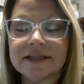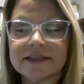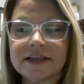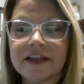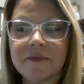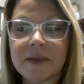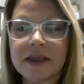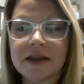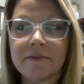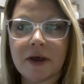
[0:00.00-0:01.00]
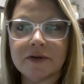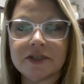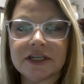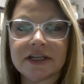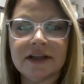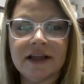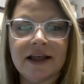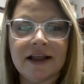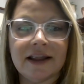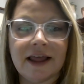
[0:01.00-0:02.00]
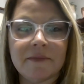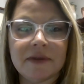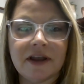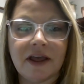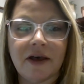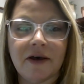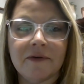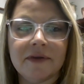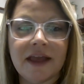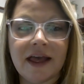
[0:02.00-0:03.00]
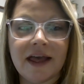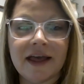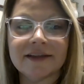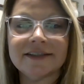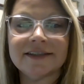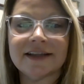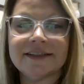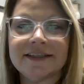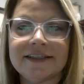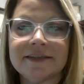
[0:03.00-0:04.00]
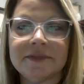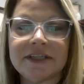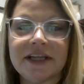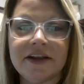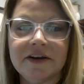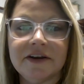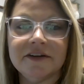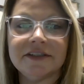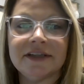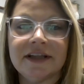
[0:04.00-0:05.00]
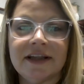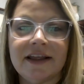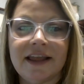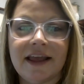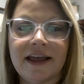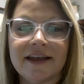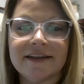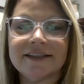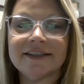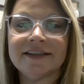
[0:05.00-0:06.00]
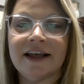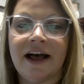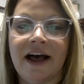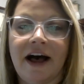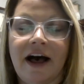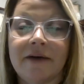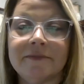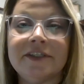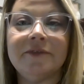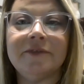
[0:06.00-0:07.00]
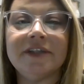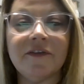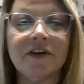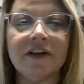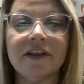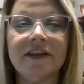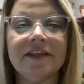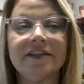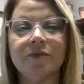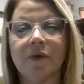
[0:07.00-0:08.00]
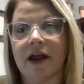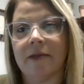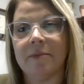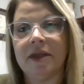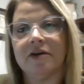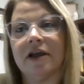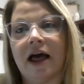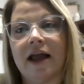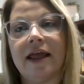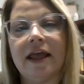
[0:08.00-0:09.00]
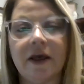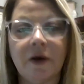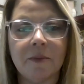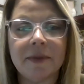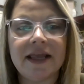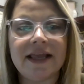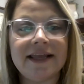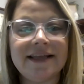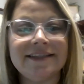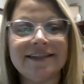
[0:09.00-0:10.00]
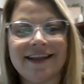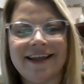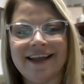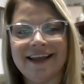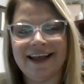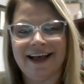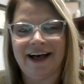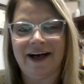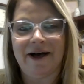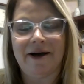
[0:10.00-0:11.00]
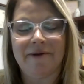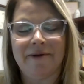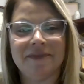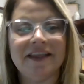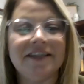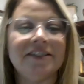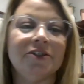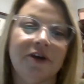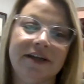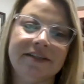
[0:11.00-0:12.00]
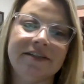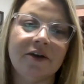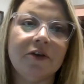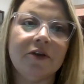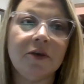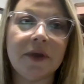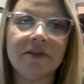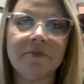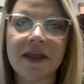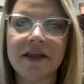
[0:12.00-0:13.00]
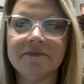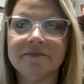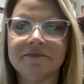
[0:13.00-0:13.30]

So give me an emoji let me know, yes, I see some tears, yes. Um, so definitely this is what I'm here to kind of help ease um, this stress. So are you with me?